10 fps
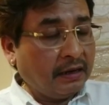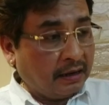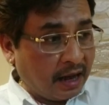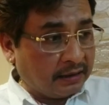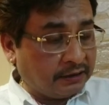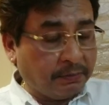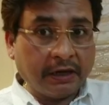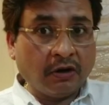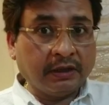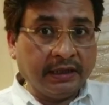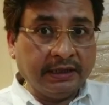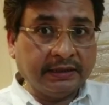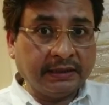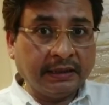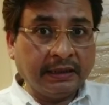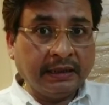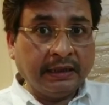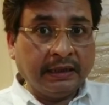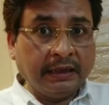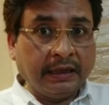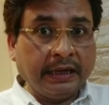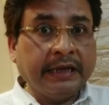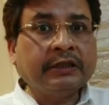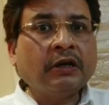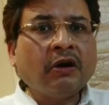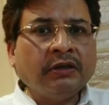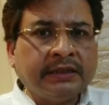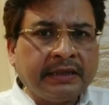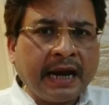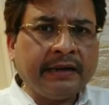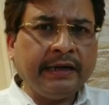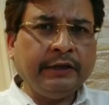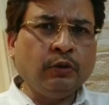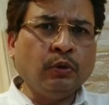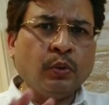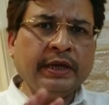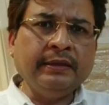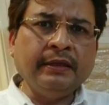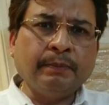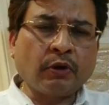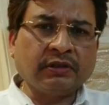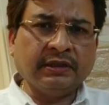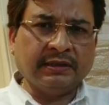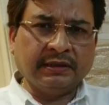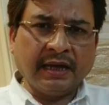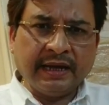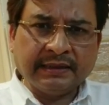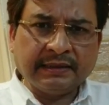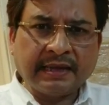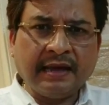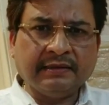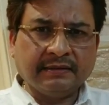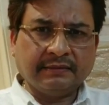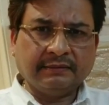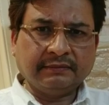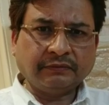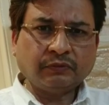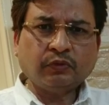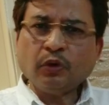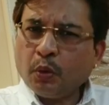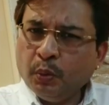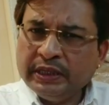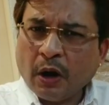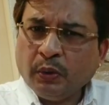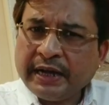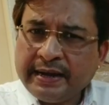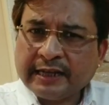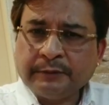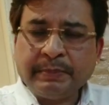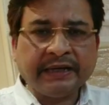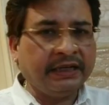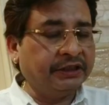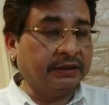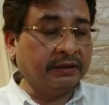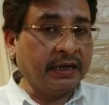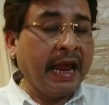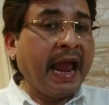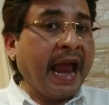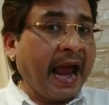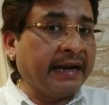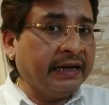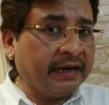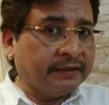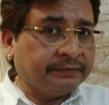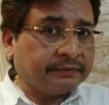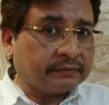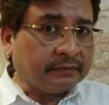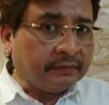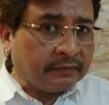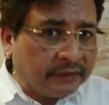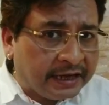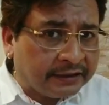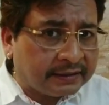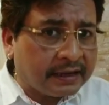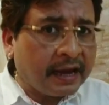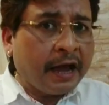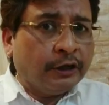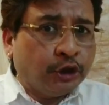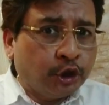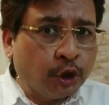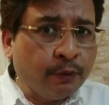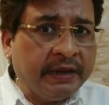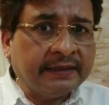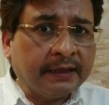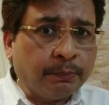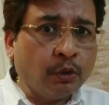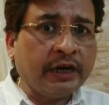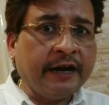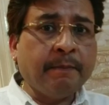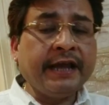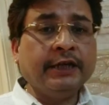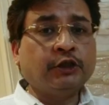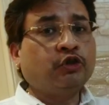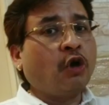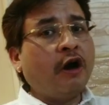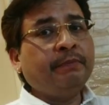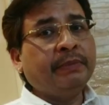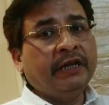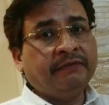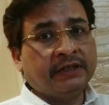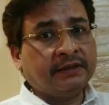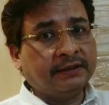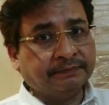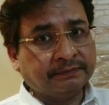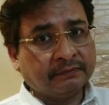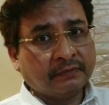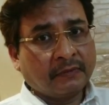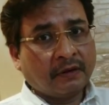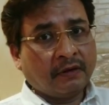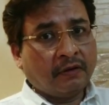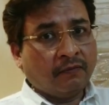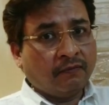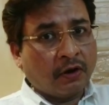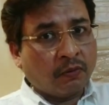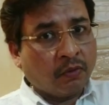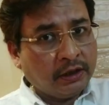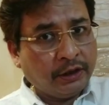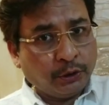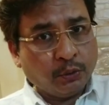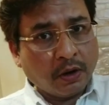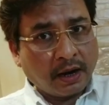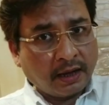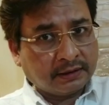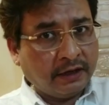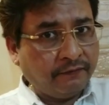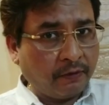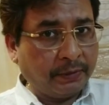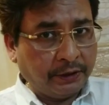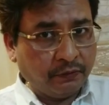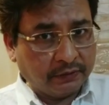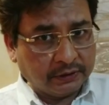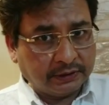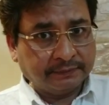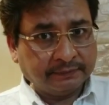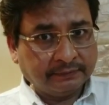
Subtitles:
Last but not the least is constantly doing the process, the exercises, without any expectation. And this should be supported by a strong belief system for what you are asking from the universe.